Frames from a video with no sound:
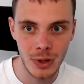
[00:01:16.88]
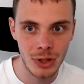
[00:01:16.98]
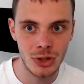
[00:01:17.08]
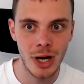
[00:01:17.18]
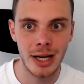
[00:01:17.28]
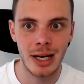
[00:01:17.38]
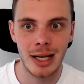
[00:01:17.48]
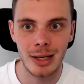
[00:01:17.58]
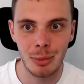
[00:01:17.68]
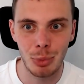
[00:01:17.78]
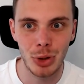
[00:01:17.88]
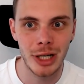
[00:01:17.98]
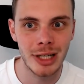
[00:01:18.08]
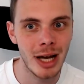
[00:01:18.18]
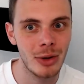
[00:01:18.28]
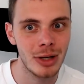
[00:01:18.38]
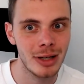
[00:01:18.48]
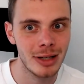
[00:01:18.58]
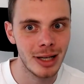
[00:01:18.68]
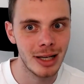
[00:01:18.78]
try and print out
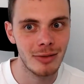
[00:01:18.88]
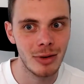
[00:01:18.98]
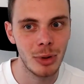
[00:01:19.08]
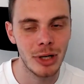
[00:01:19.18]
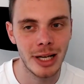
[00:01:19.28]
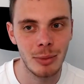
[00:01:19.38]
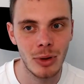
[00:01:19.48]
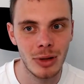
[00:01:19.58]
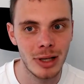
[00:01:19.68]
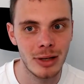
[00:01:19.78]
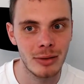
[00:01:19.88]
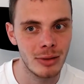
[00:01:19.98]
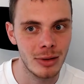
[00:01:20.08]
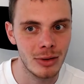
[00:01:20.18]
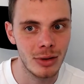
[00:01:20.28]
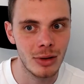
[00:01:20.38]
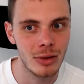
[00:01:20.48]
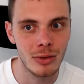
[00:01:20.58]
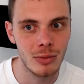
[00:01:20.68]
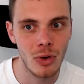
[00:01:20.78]
data from our table in
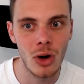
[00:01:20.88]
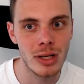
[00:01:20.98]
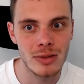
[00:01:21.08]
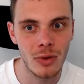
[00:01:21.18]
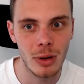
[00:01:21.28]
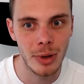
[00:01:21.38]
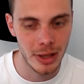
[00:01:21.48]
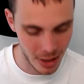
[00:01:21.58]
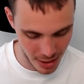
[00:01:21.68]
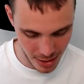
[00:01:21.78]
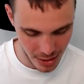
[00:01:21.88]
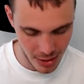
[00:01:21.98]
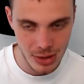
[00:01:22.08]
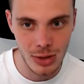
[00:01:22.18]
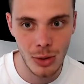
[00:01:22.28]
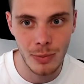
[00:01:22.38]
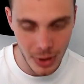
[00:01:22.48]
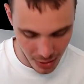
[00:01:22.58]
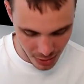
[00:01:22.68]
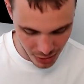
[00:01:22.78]
the rawest format. So
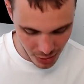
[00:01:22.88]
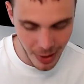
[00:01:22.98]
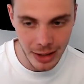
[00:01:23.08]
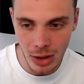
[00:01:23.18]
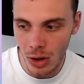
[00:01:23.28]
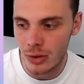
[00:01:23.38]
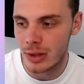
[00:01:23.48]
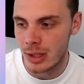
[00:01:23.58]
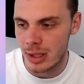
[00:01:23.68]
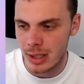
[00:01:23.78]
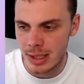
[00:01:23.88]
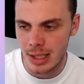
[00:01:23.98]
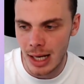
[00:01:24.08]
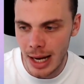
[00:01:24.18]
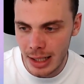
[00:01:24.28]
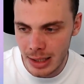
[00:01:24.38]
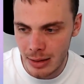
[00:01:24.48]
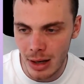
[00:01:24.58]
there's a command called select